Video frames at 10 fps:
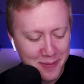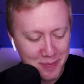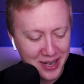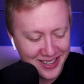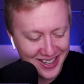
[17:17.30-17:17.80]

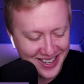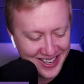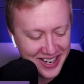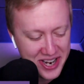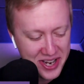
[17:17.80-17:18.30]
but
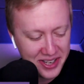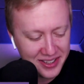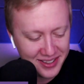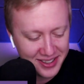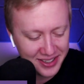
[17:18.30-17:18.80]

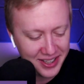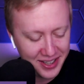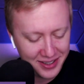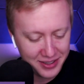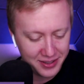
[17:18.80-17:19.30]

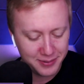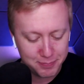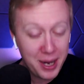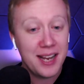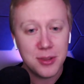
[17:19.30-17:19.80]
the the
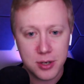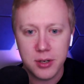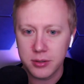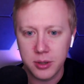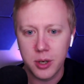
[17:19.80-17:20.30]

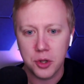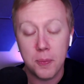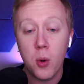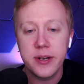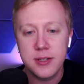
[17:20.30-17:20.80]
Panther look, the
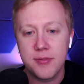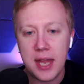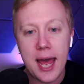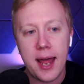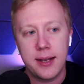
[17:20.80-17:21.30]
point of
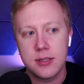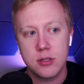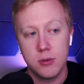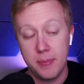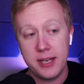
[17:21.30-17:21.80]
that is
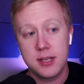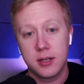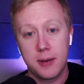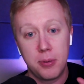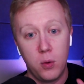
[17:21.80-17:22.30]
to
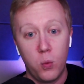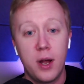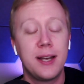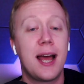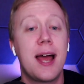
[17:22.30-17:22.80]
basically put
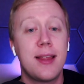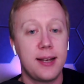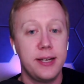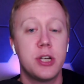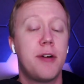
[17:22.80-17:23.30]
one guy
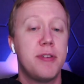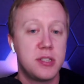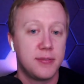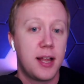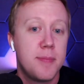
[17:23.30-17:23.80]
that each
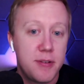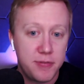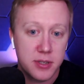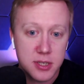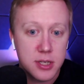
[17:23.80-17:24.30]
offensive lineman
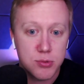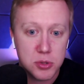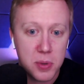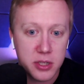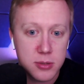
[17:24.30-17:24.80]
feels he is
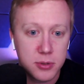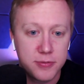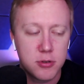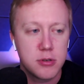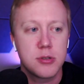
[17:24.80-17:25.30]
responsible
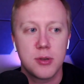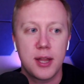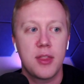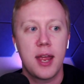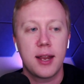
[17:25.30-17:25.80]
for so
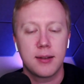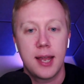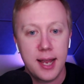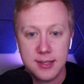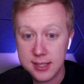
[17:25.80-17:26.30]
that they
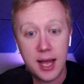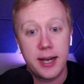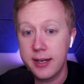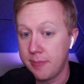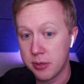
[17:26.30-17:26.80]
can't
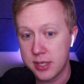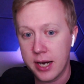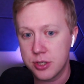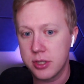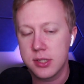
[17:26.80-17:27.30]
slide any
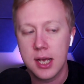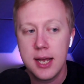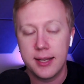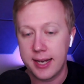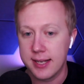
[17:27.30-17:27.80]
protections.
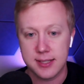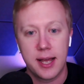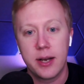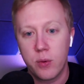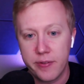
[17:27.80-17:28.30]
They can't
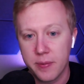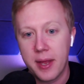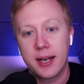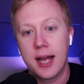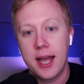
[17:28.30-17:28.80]
slide away from
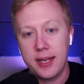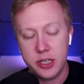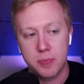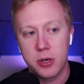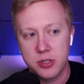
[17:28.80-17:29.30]
that guy.
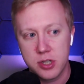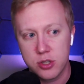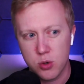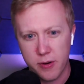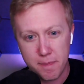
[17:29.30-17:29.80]
Each person is
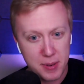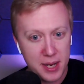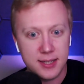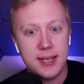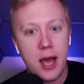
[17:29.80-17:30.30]
sort of
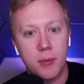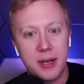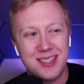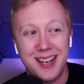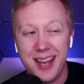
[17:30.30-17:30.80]
pinned down
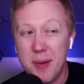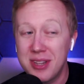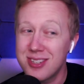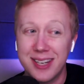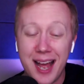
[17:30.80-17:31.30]
by saying, Yeah, but
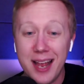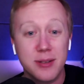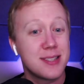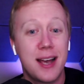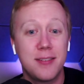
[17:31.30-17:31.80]
there's a guy
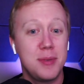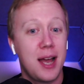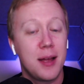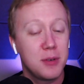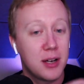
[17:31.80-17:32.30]
outside of me,
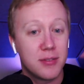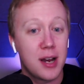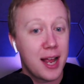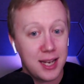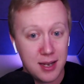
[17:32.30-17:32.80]
I'm covered,
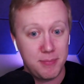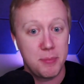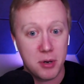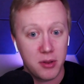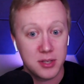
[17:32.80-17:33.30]
I can't be
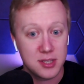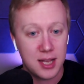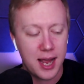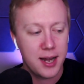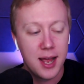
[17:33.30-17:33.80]
part of the
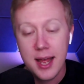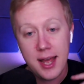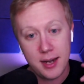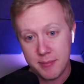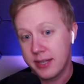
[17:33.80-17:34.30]
slide.
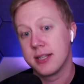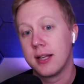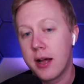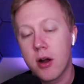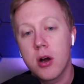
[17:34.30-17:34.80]
And it makes it a
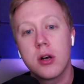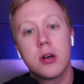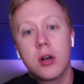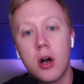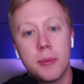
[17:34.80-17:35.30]
lot harder to
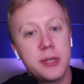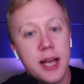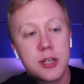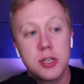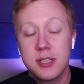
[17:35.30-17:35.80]
call
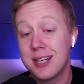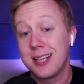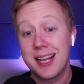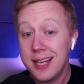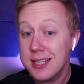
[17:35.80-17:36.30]
protections and a
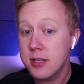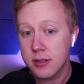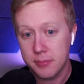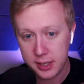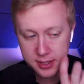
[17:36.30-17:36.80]
lot easier
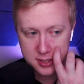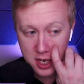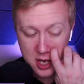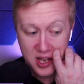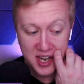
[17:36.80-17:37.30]
to blitz. Uh,
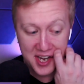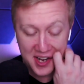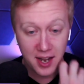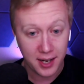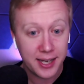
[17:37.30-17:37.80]

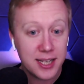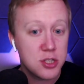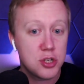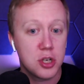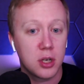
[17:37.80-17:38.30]
it,
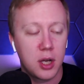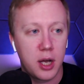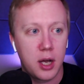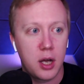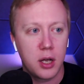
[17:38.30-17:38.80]
against
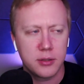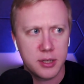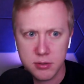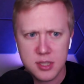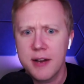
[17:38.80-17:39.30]
uh,
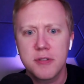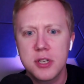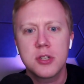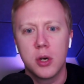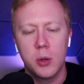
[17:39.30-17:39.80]
San
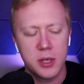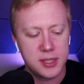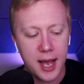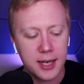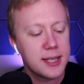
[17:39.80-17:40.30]
Francisco, it was.
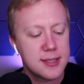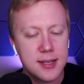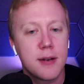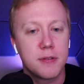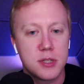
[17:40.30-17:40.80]
Yeah, against
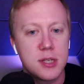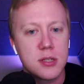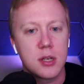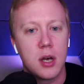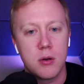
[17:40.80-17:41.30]
San
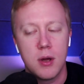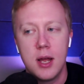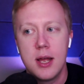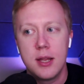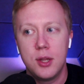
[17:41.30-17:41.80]
Francisco,
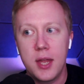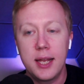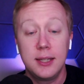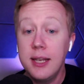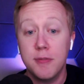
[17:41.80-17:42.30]
they
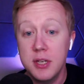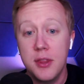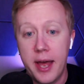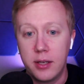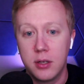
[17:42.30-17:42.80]
lived in
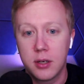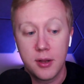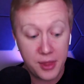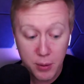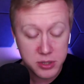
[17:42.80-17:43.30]
that look.
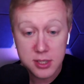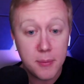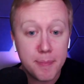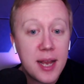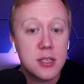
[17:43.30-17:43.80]
That was their
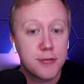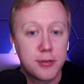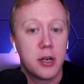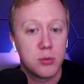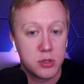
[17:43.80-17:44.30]
base
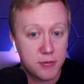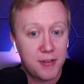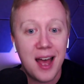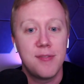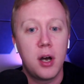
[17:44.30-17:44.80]
front, was
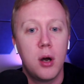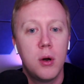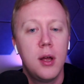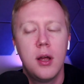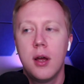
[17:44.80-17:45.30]
5 0.
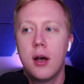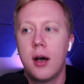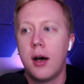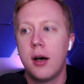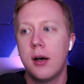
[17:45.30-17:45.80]

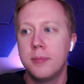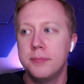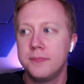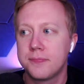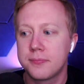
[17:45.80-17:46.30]
Um,